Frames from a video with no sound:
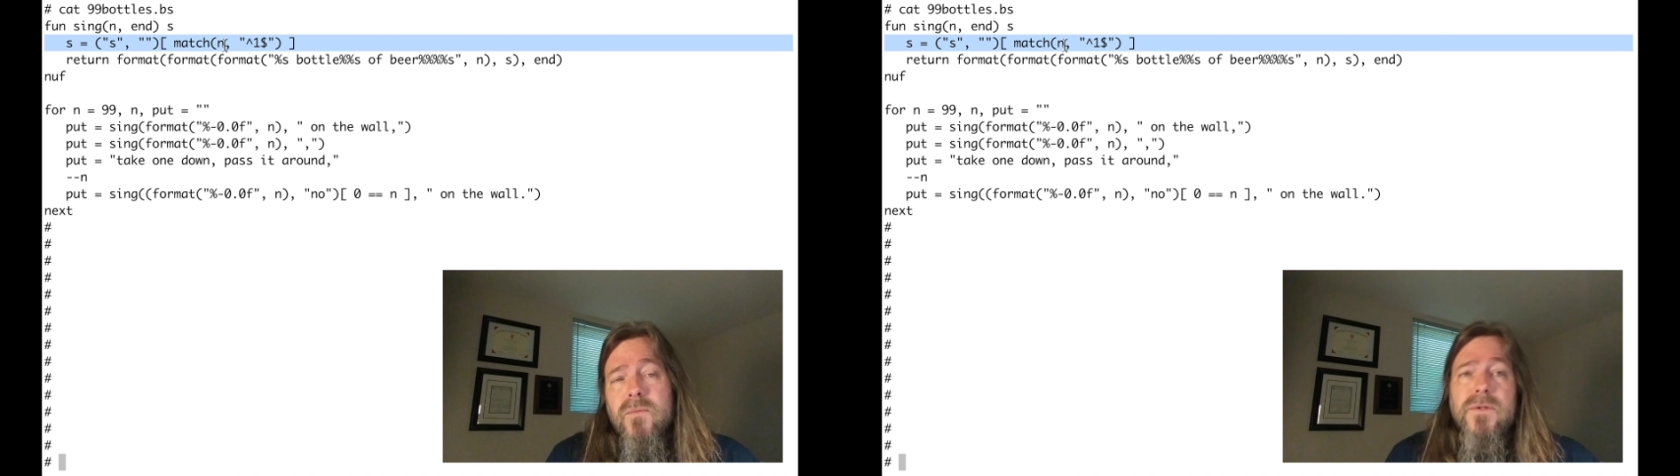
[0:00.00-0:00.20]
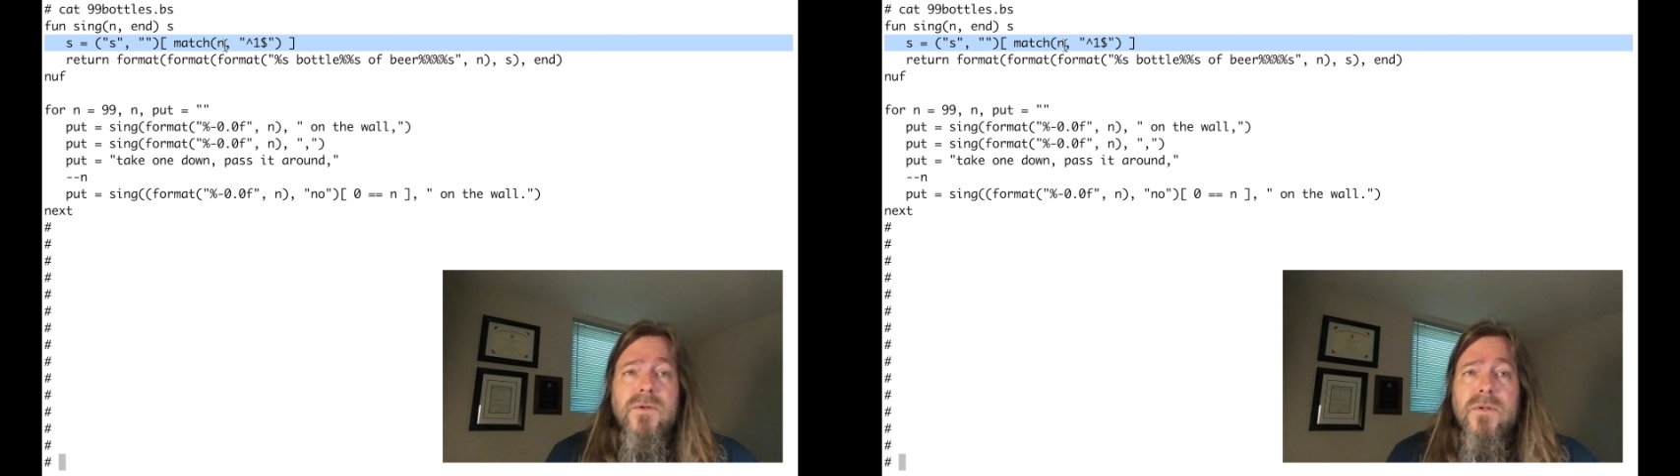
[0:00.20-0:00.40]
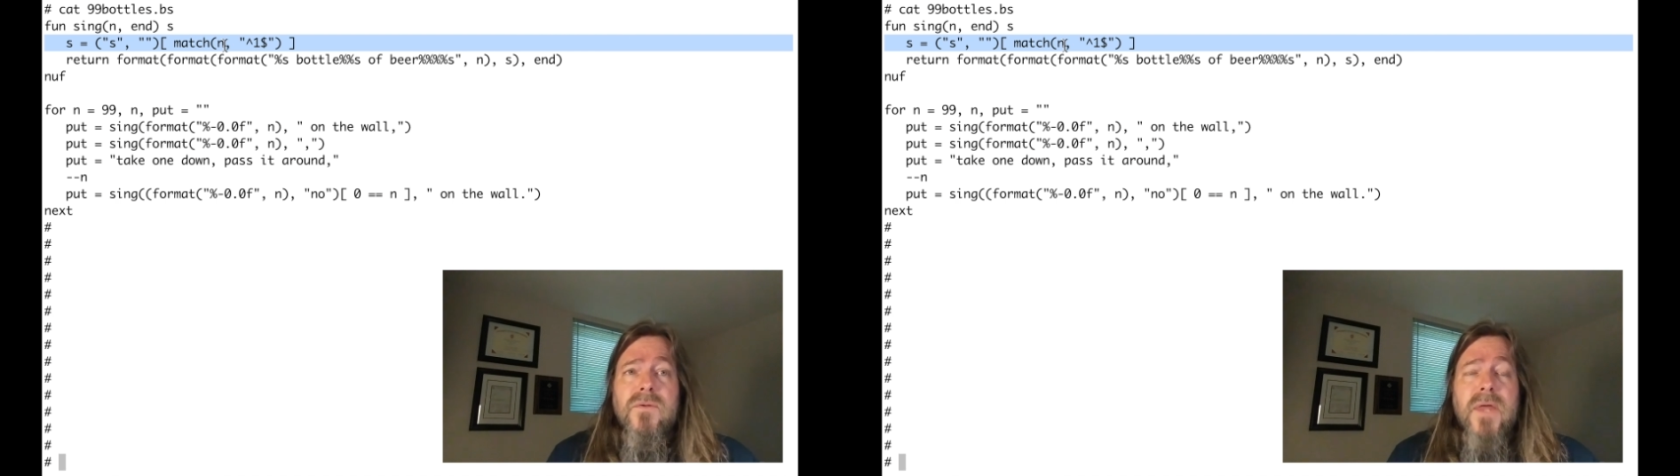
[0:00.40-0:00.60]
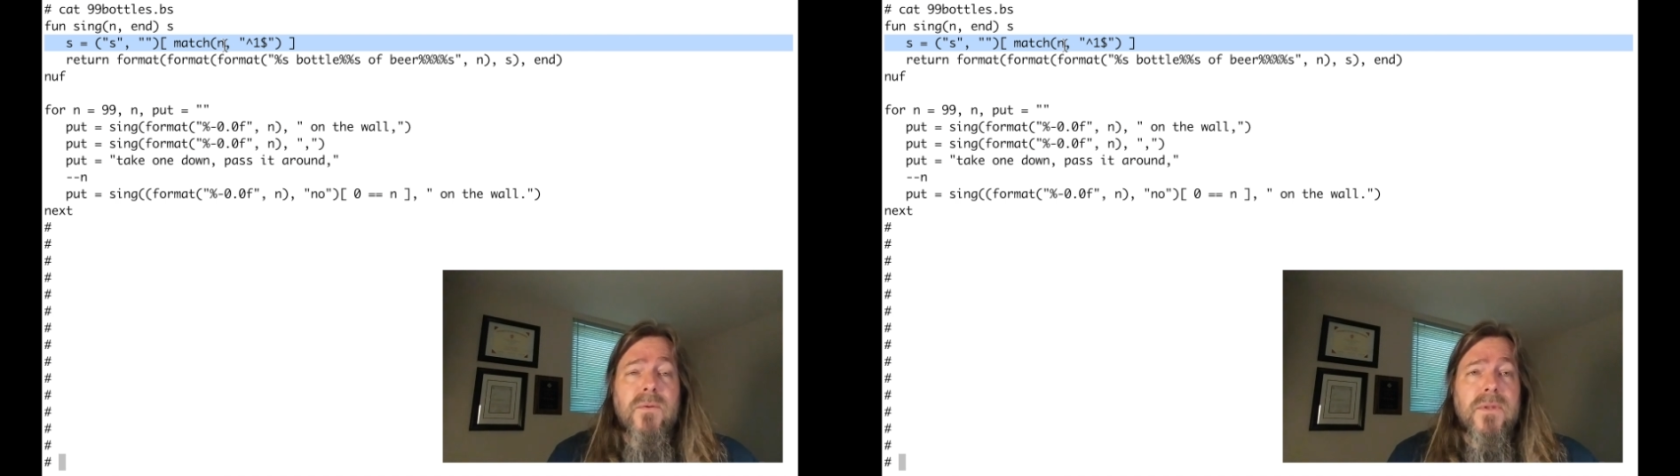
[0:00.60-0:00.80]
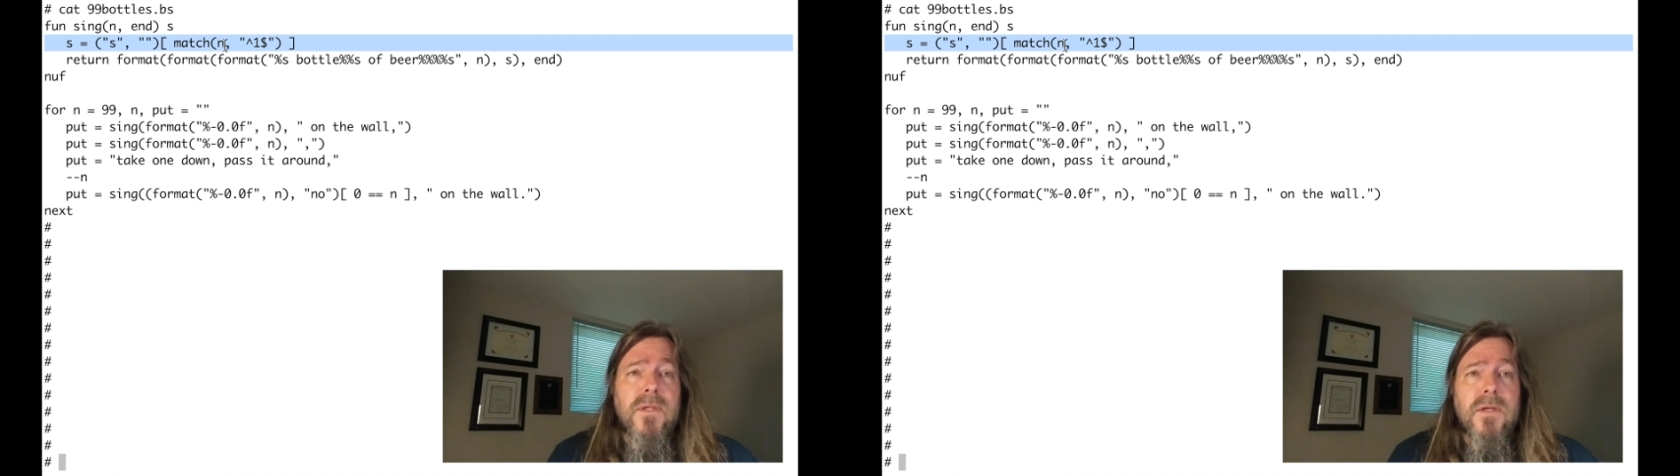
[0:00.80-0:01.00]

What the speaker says: Well, you could do that with the